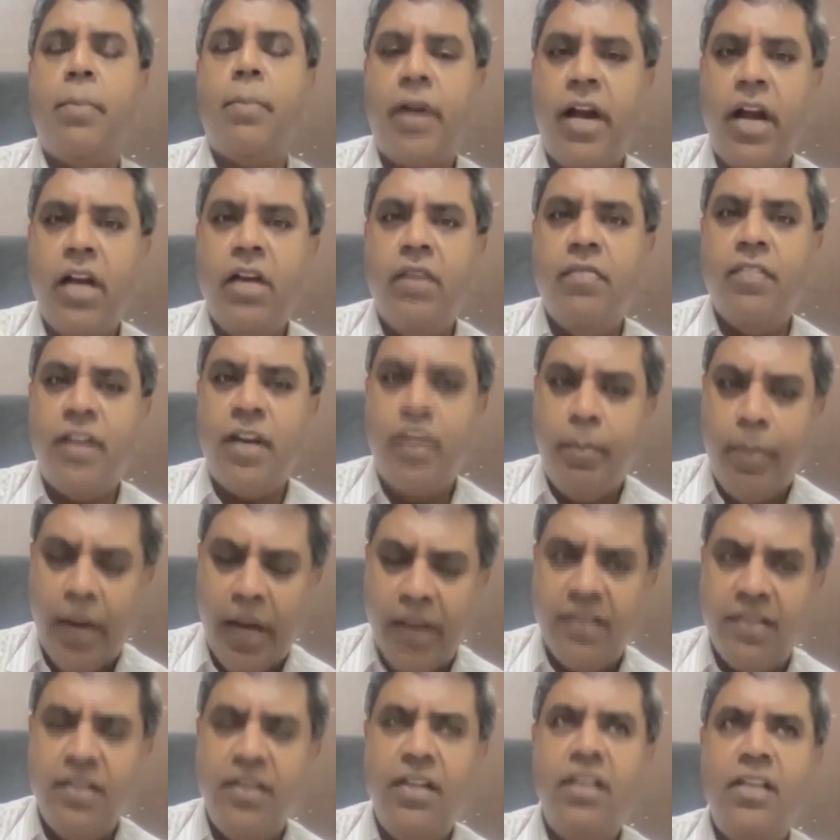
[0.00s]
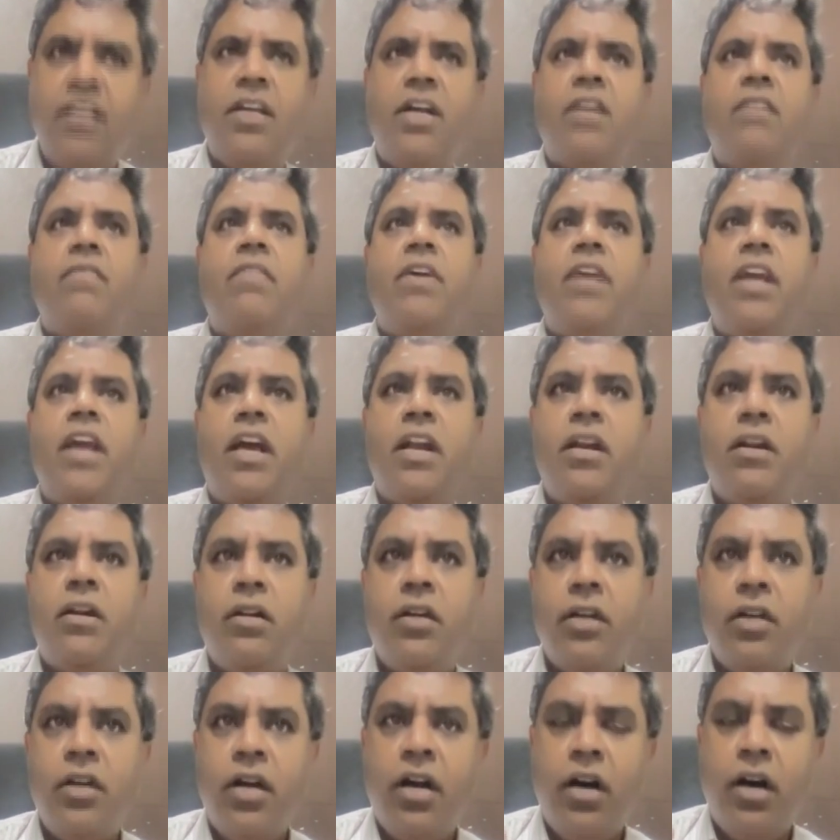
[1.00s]
kind of capacity that we can
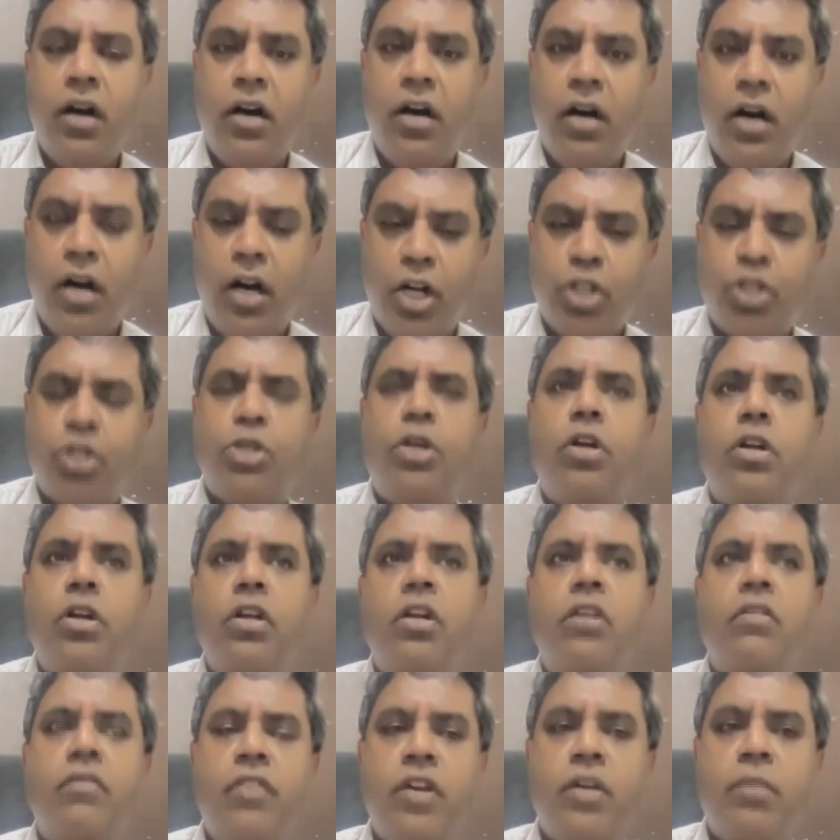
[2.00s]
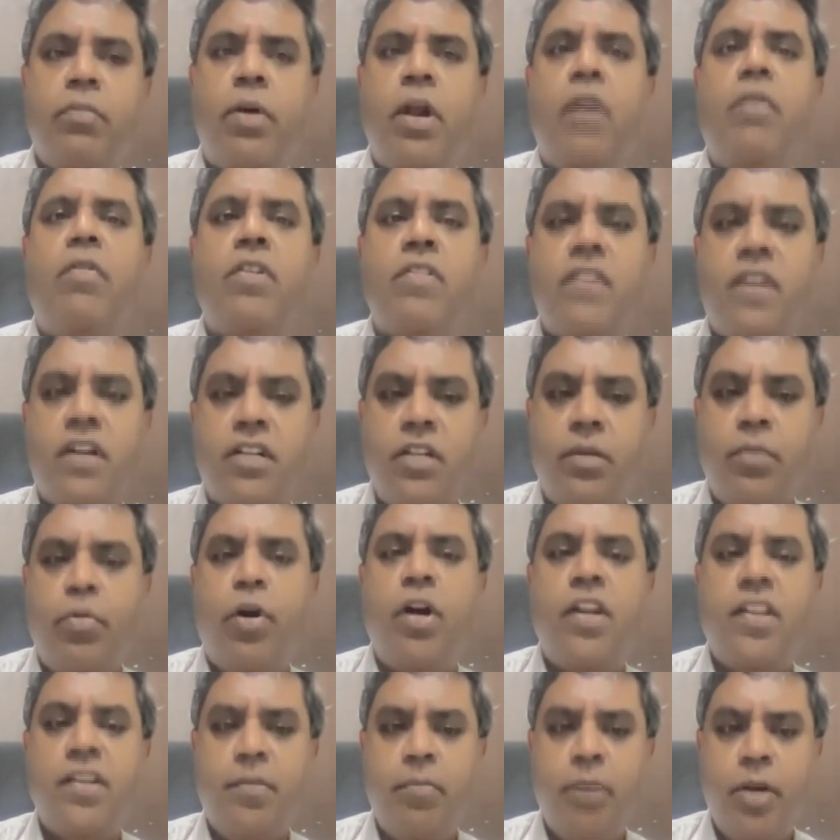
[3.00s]
uh, assure in with private sector
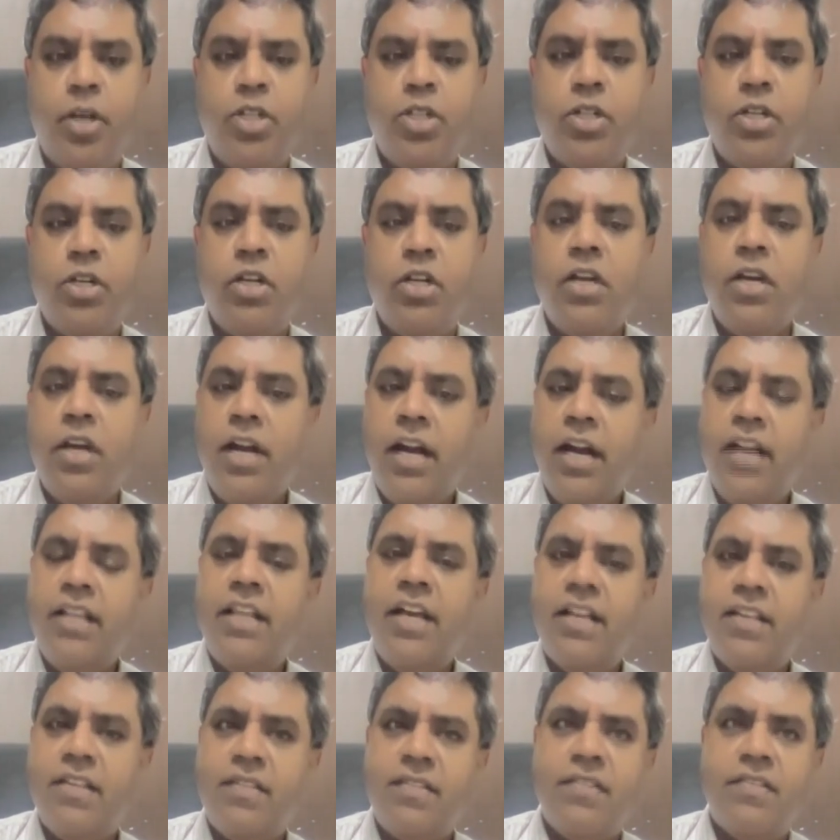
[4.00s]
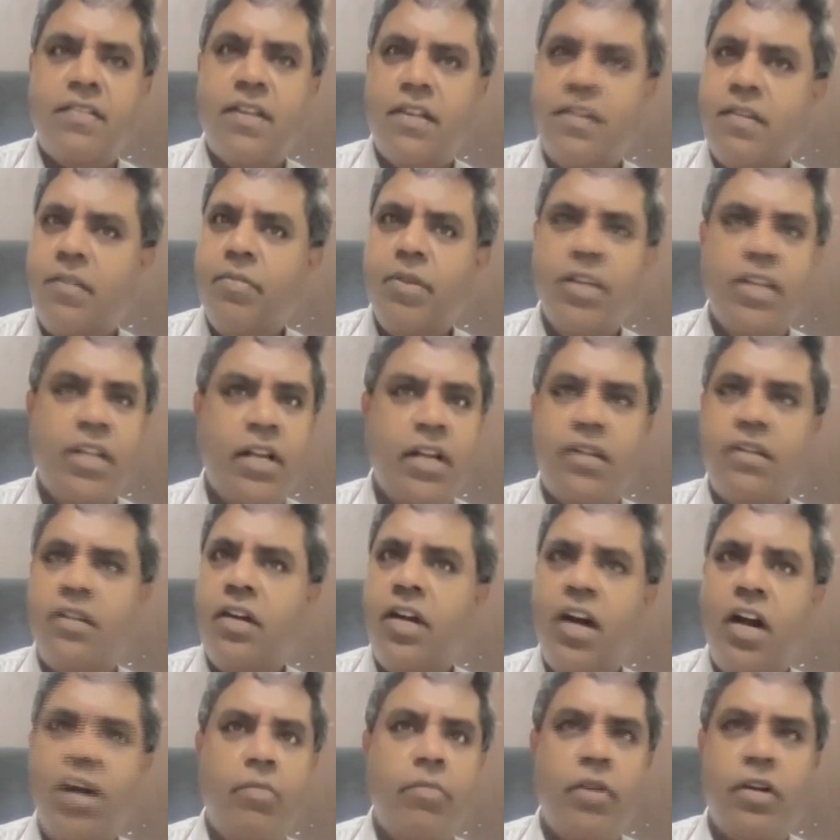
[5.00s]
participation. And that's that's something that the
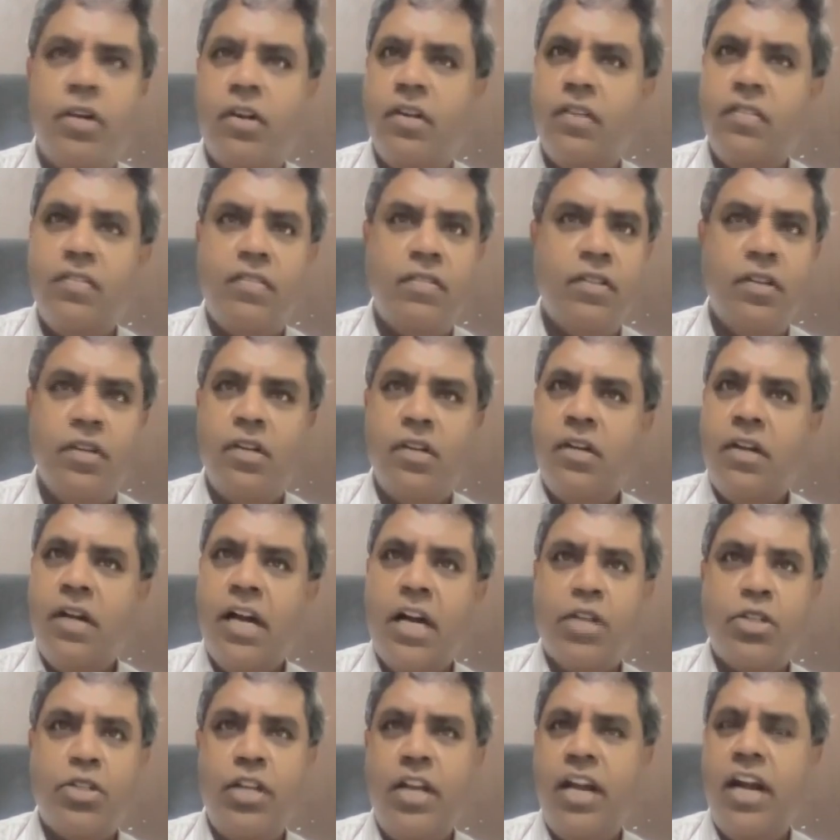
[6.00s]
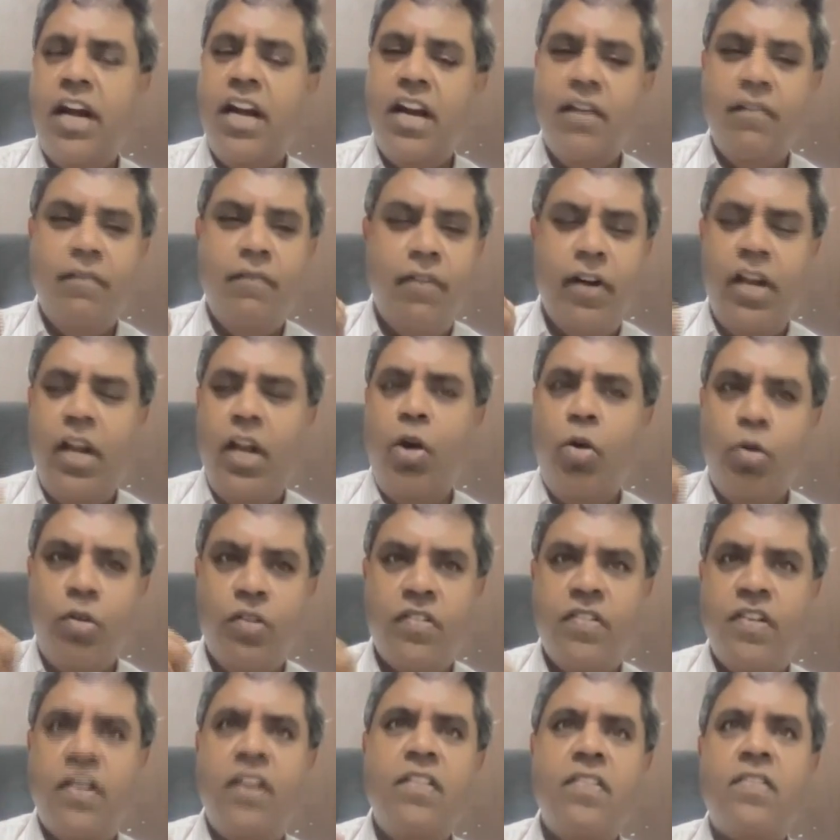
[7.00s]
government has actually had a very good
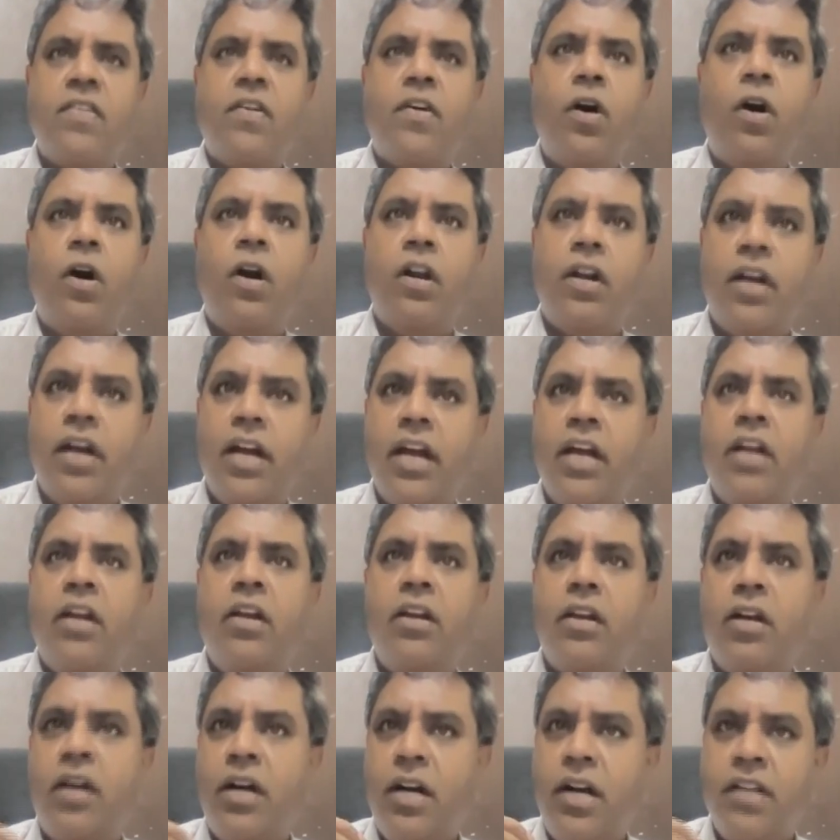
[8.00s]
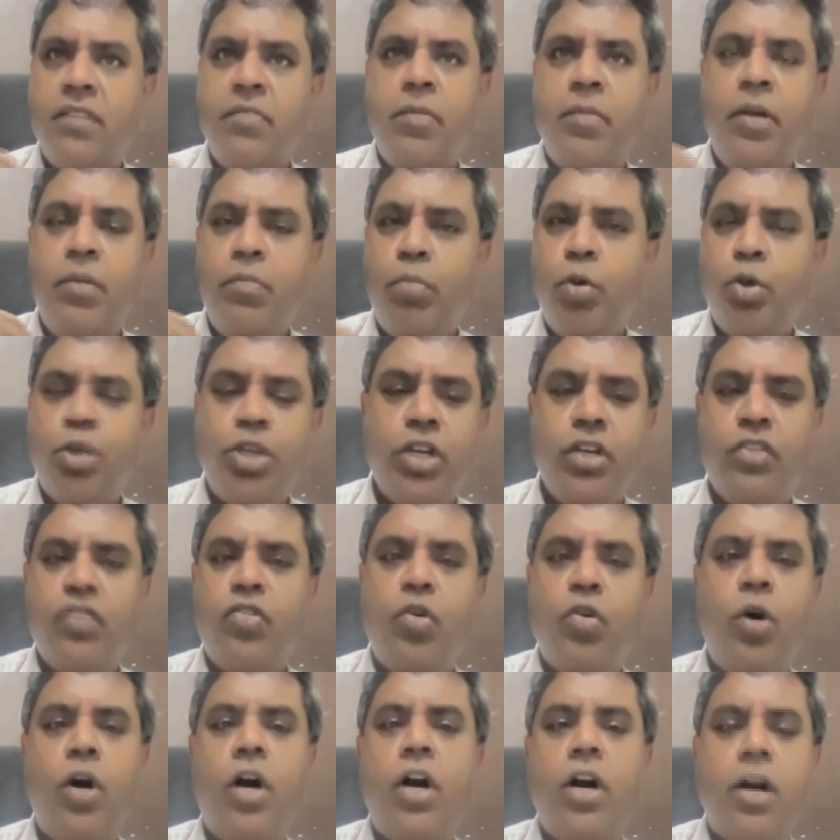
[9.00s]
sense on and uh, has been pushing so
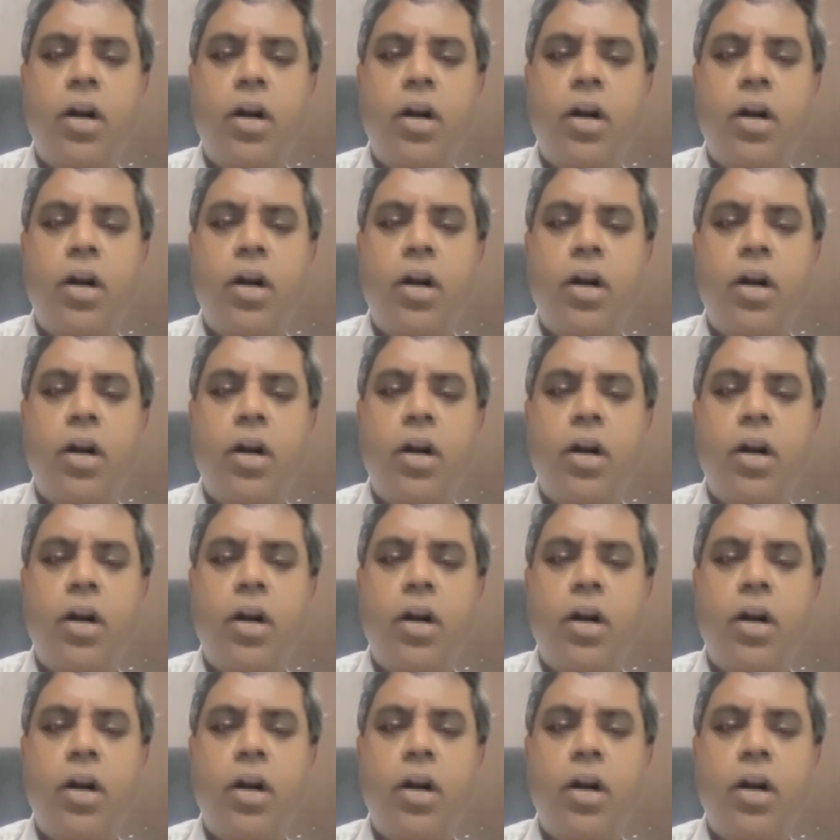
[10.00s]
hard.